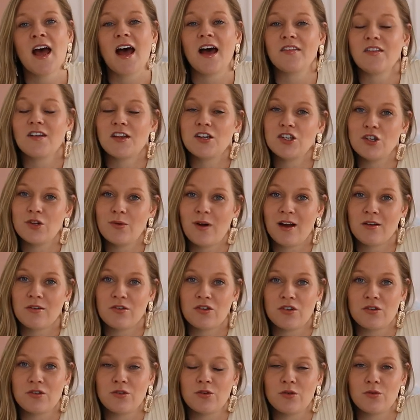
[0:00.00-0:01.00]
and they knew how
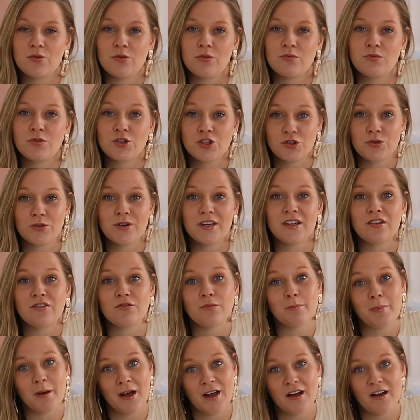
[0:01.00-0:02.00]
to
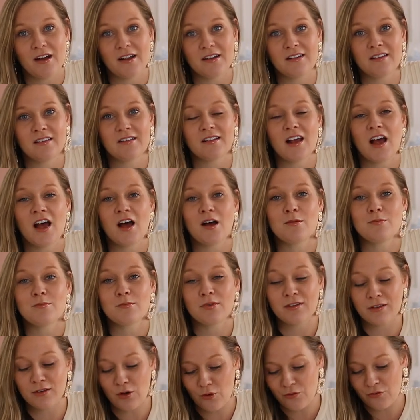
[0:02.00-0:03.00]
retrieve birds
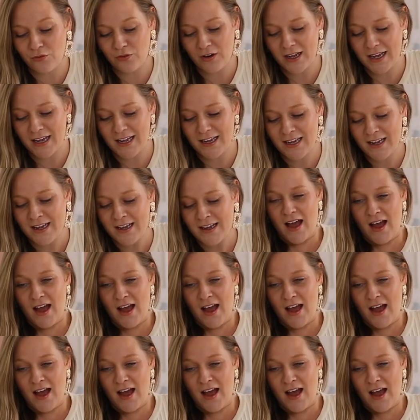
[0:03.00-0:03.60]
softly.